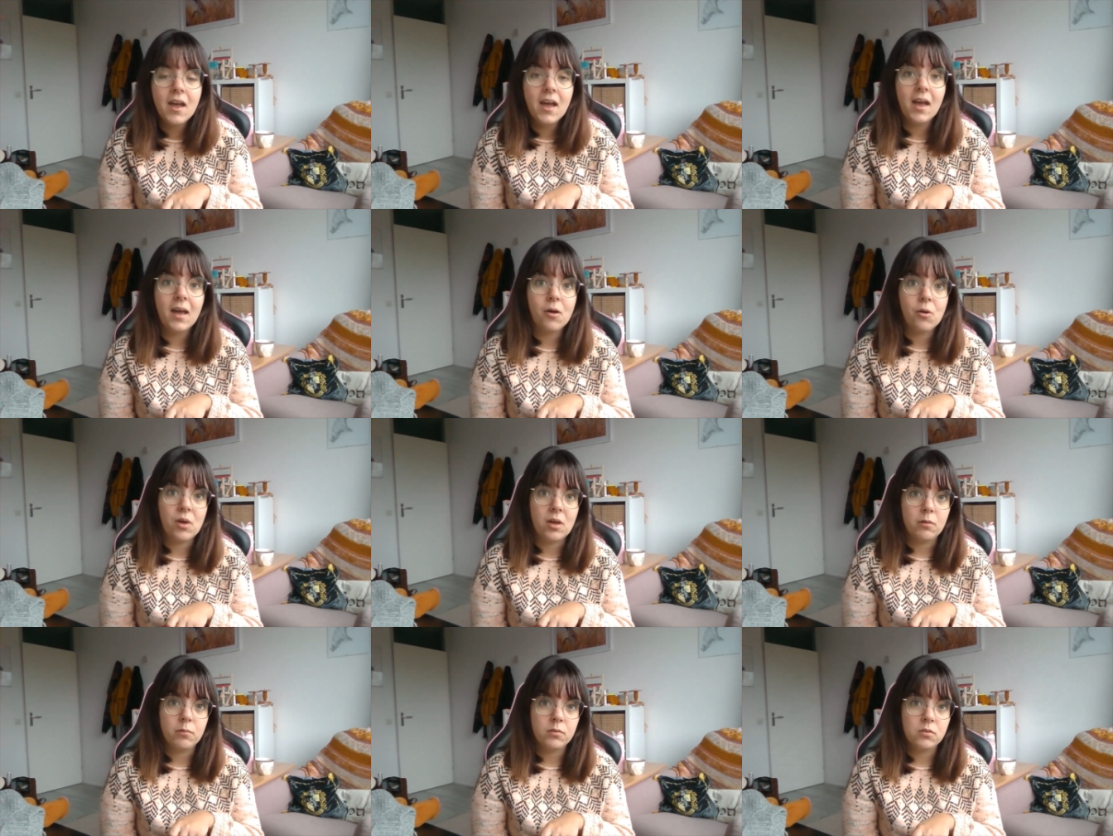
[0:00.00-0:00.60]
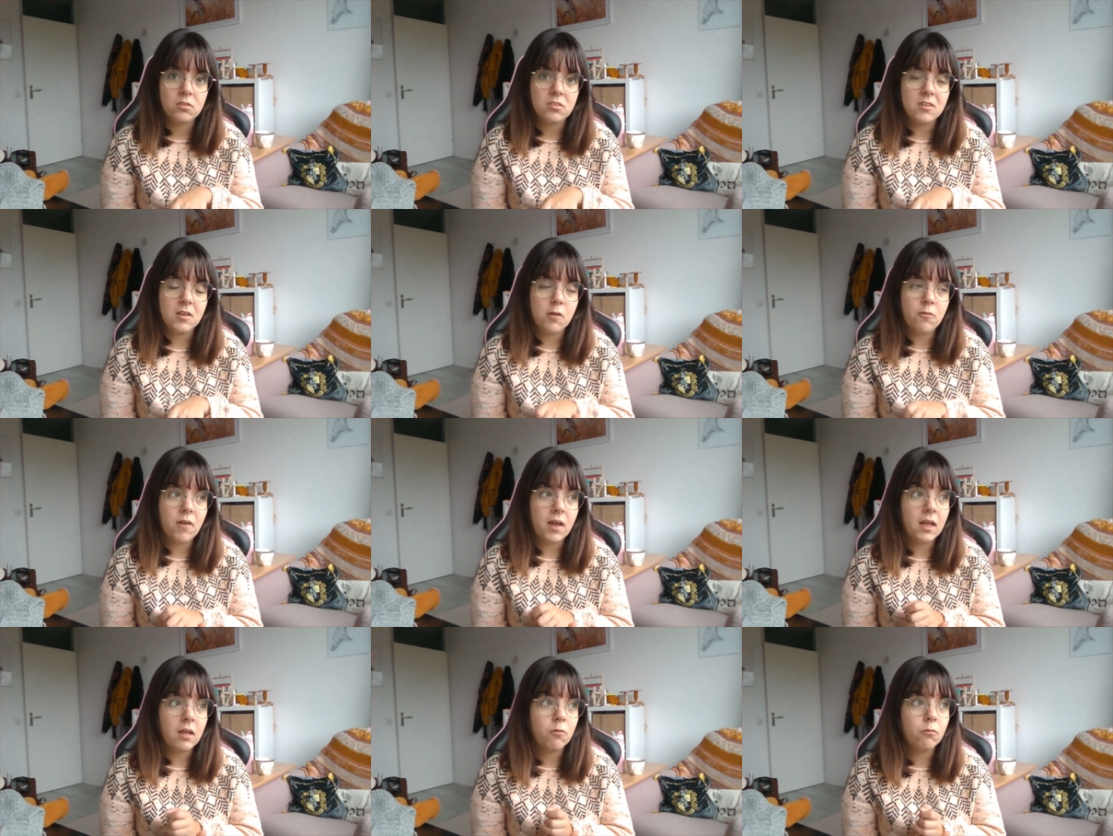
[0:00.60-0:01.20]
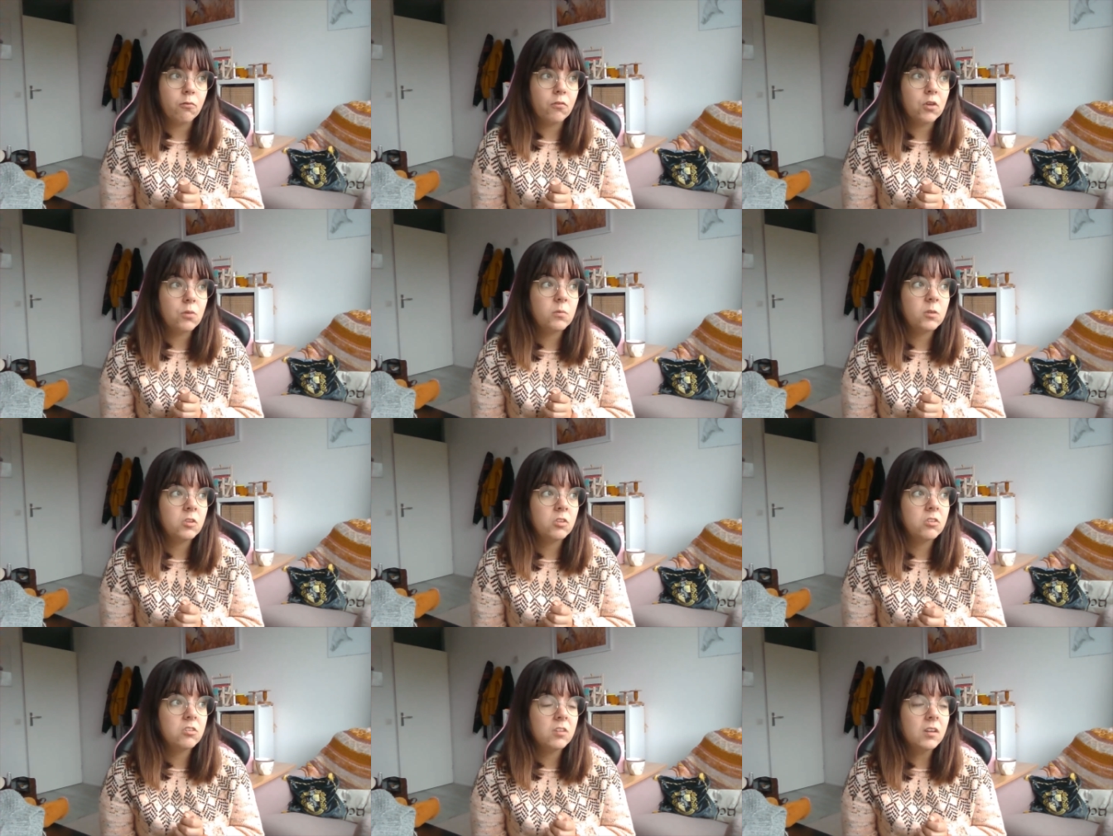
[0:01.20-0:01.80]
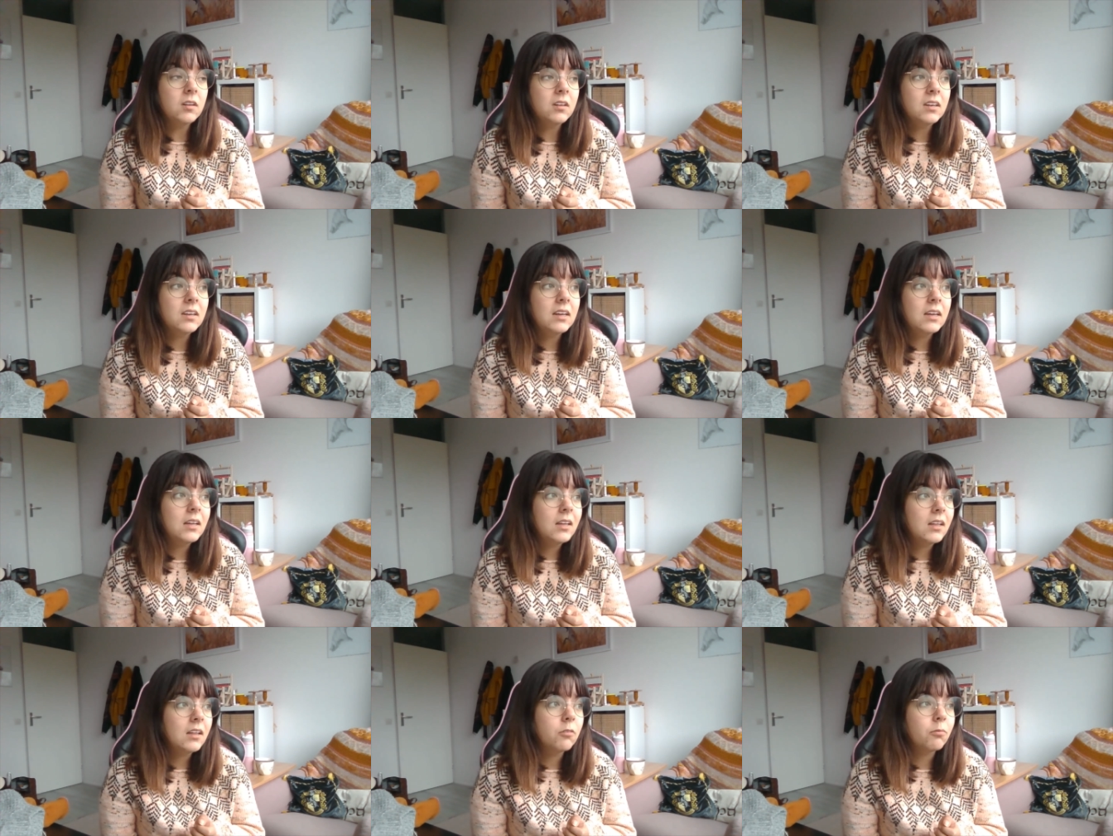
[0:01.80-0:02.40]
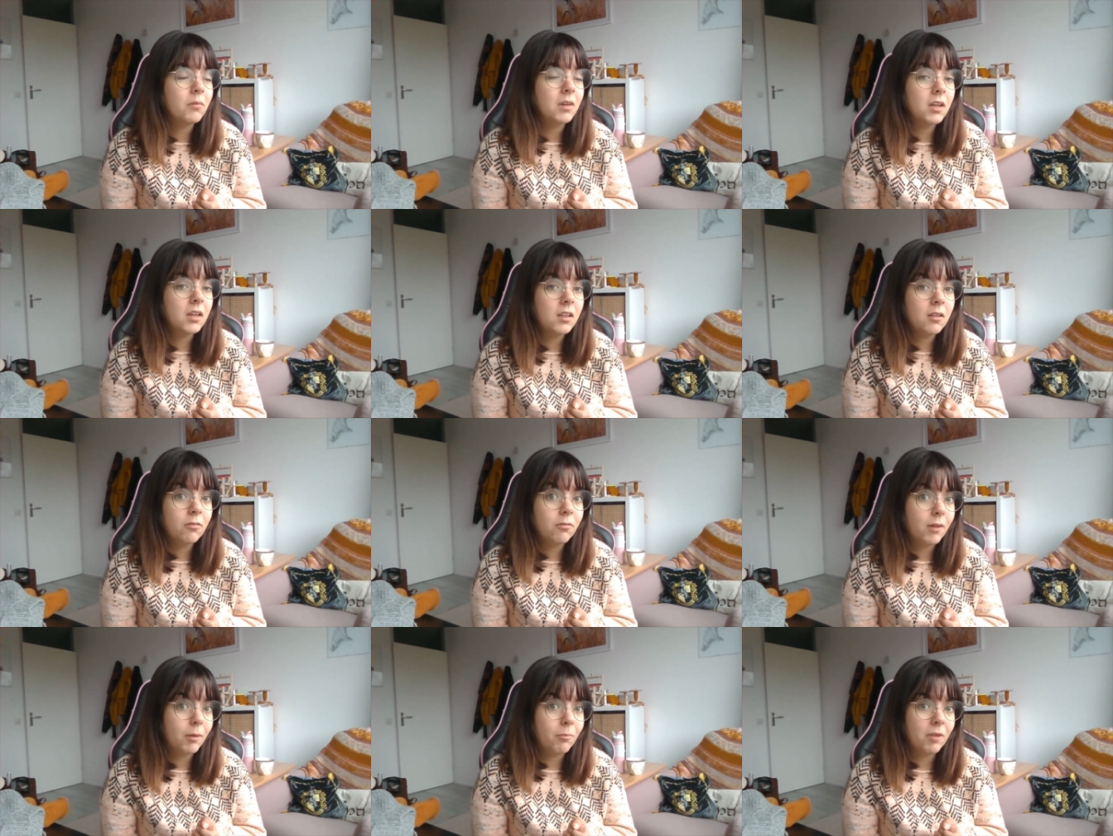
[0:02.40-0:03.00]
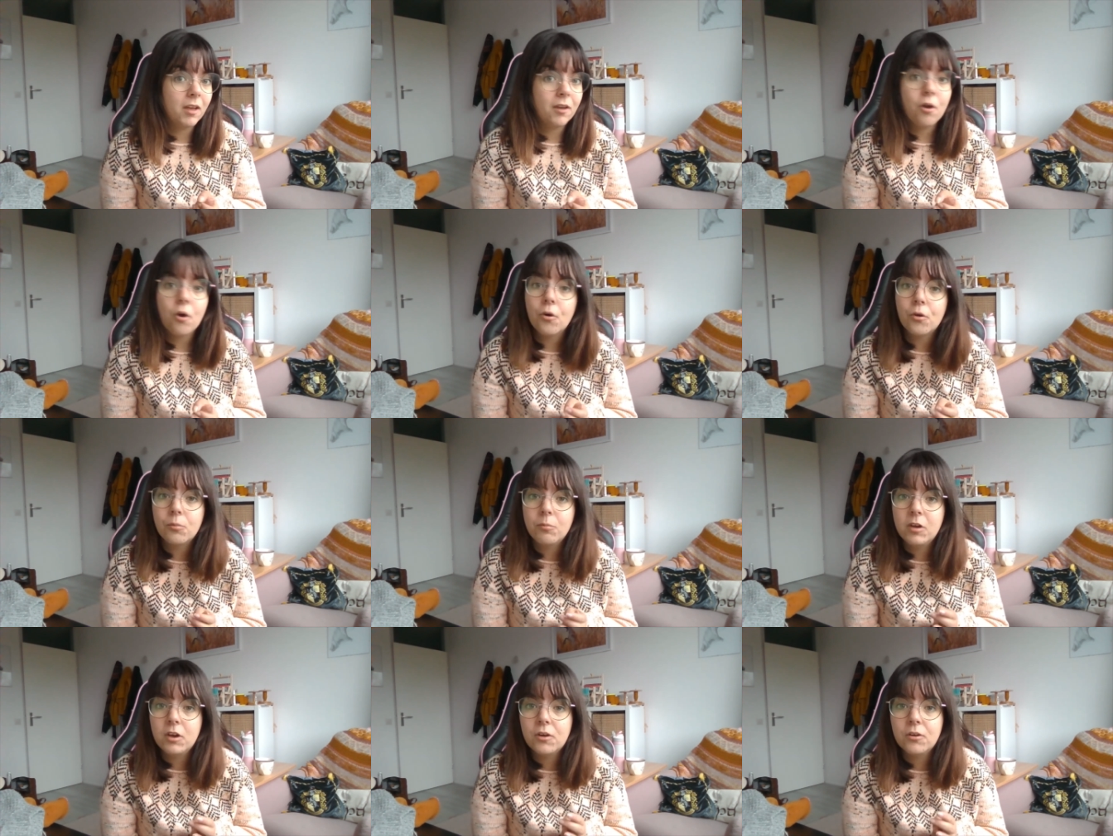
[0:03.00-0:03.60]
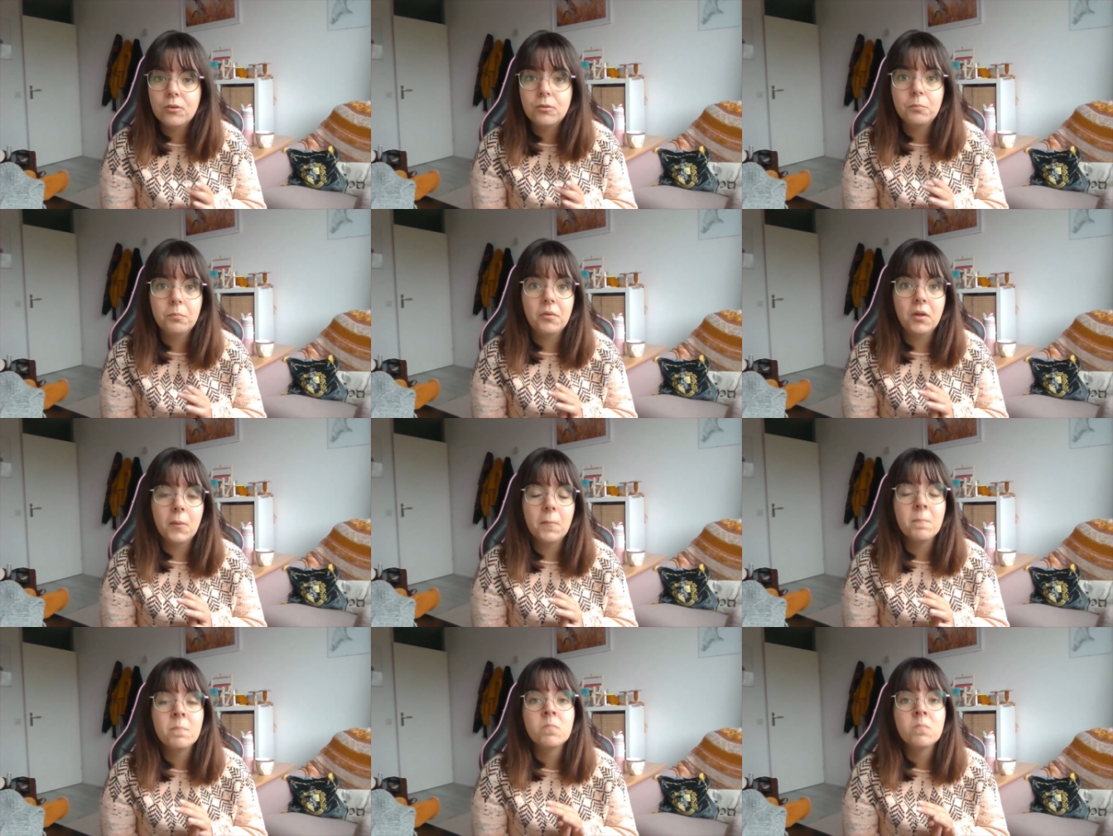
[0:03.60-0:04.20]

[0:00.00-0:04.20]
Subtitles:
I'll have to see if I can film on Sunday if I'm like home alone, but